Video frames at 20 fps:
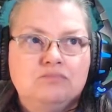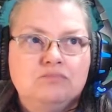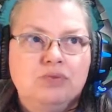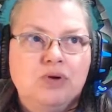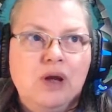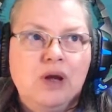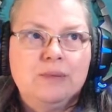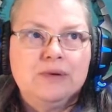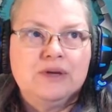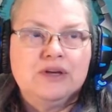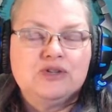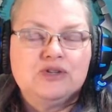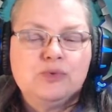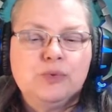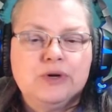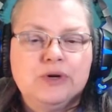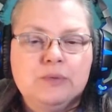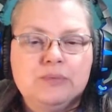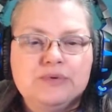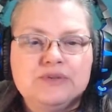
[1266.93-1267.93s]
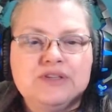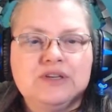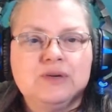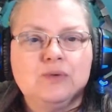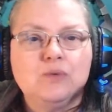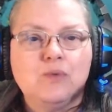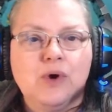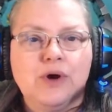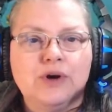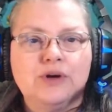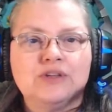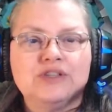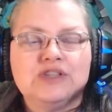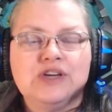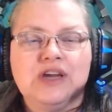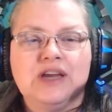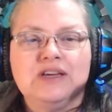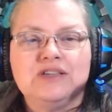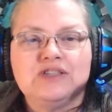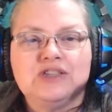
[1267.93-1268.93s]
probably a 20% water
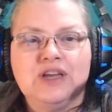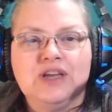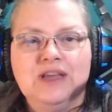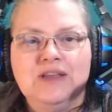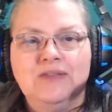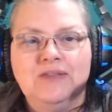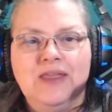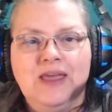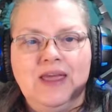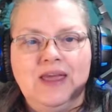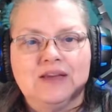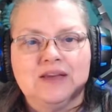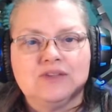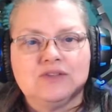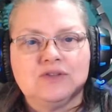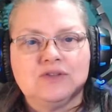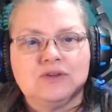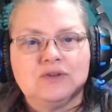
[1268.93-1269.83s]
change in that